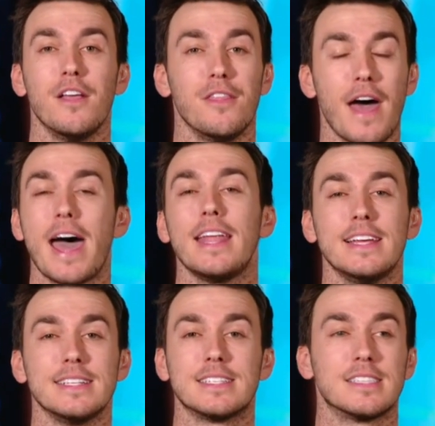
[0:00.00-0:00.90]
That
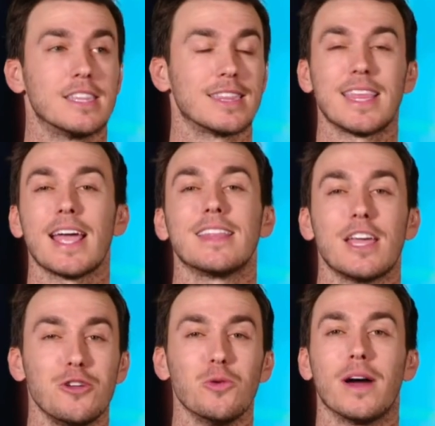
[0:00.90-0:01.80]
is the thing that
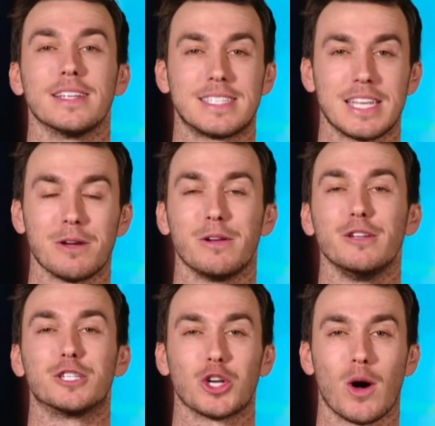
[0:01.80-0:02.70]
you want to see when you
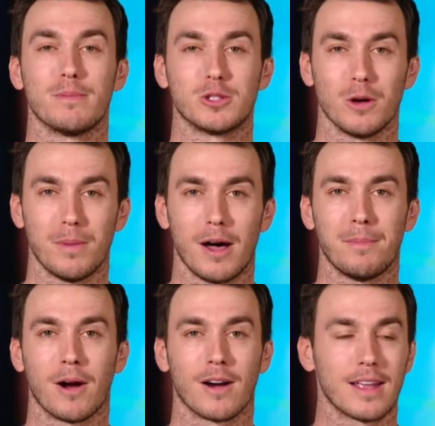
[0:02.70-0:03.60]
show up to a
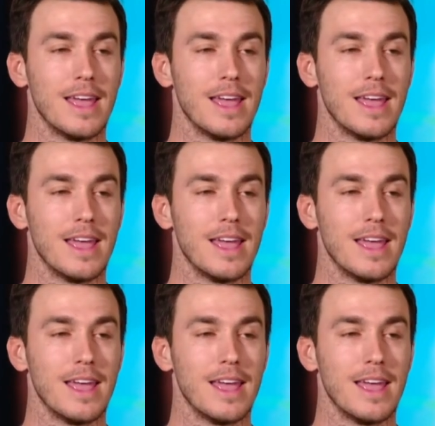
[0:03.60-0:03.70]
ballpark.